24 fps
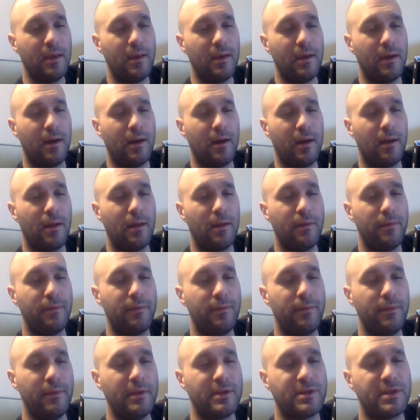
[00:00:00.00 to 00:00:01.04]
Uh,
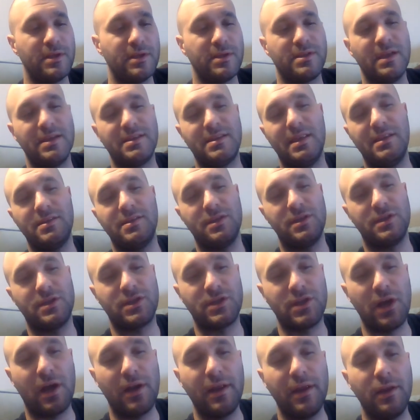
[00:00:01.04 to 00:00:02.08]
it says it's a
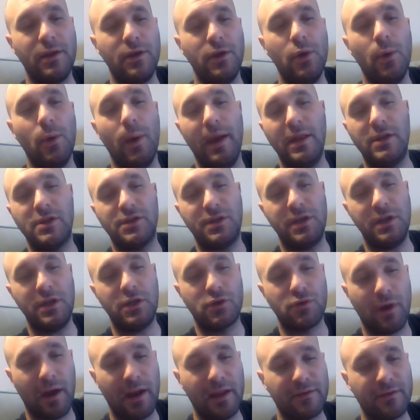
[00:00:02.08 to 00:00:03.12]
stunning new HD
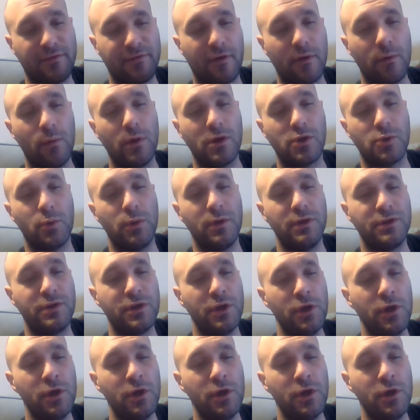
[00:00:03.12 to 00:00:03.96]
transfer, which was